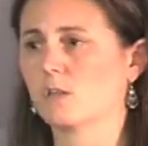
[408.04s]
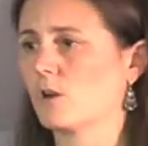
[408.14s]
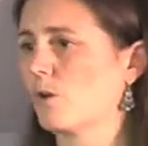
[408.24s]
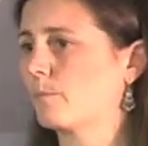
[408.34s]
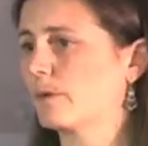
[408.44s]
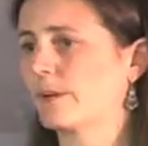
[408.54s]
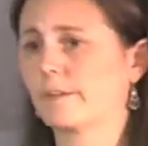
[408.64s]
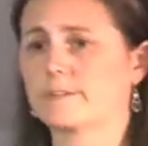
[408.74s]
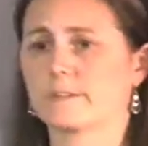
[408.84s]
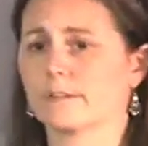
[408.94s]

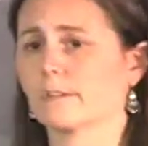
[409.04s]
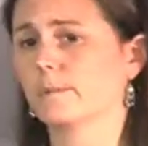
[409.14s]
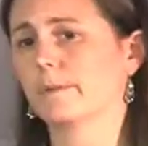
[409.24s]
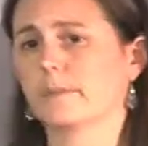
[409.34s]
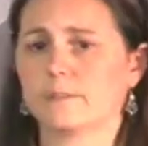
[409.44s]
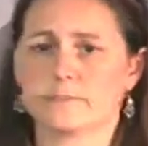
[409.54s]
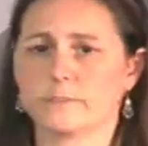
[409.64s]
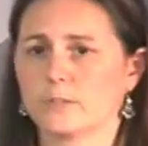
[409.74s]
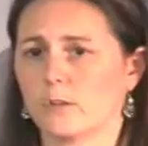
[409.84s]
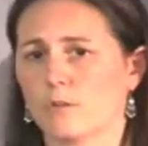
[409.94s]
because a little bit of
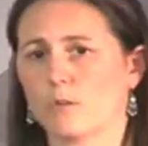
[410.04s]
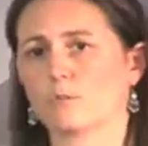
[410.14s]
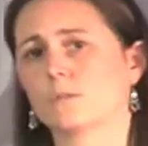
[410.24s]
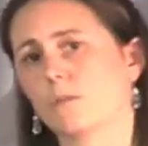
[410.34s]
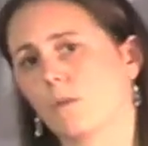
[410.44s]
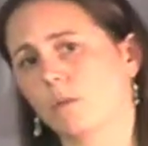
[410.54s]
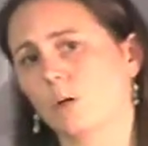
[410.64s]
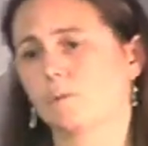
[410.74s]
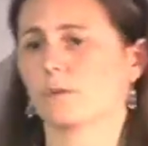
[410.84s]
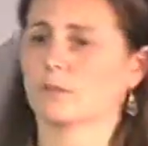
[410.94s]
O2 going
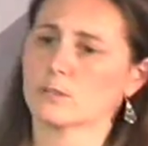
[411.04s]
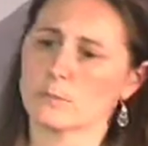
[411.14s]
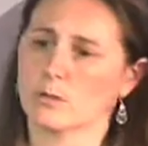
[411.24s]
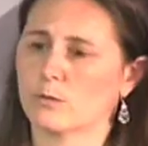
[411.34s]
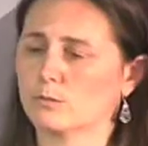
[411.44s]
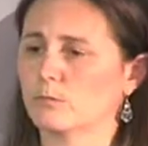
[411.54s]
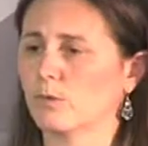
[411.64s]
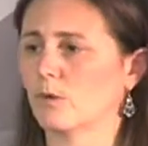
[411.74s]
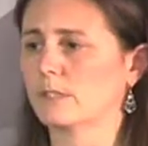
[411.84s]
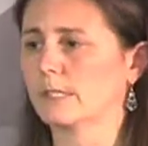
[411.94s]
up or a little bit of O2
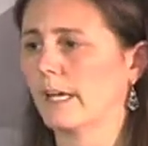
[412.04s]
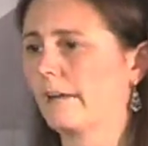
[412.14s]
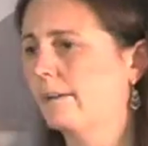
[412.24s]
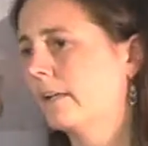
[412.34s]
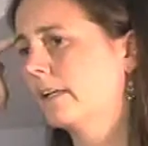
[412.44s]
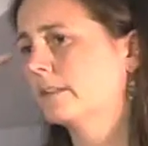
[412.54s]
going down